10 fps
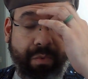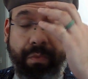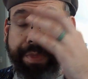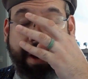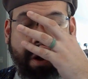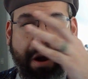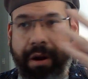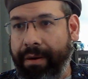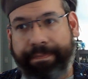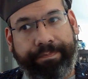There
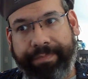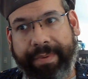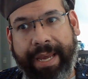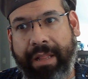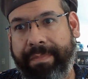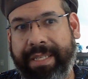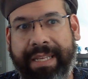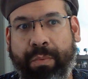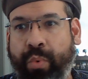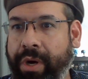are elements
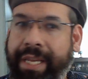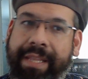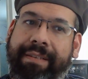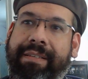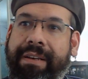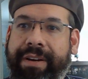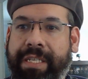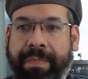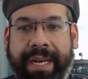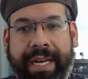that work in this series,
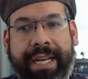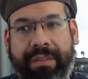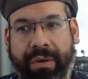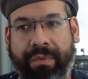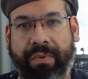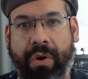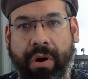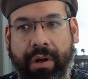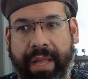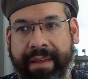but it is
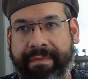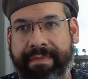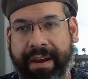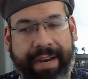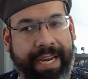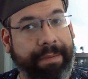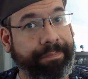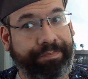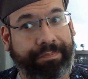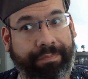overall a very
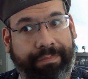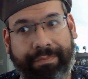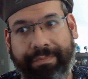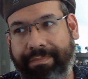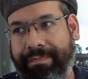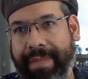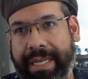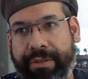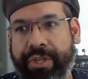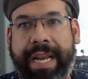
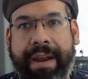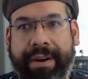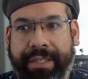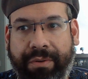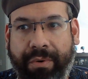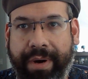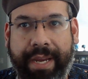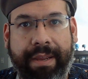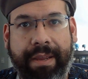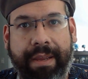generic story.
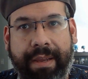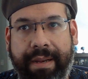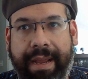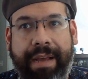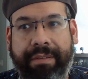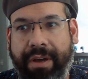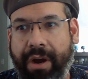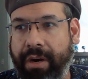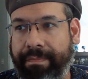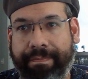Now, how's the
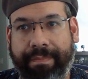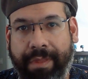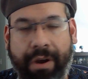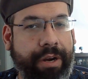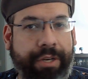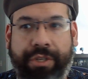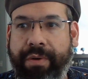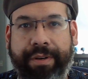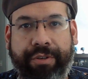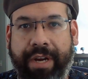art? The art is
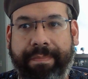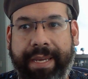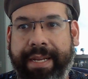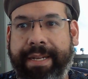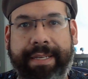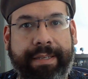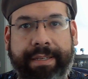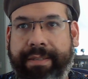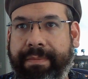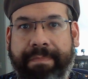Shonen Jump. It
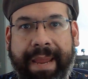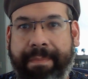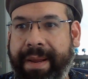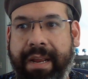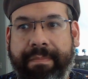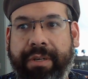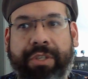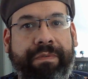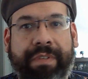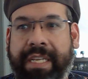is paint by numbers.
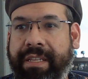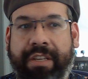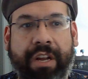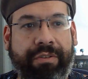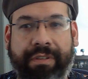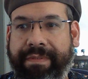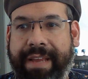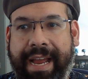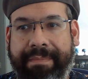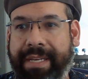You've seen this hundreds of
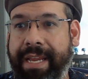times.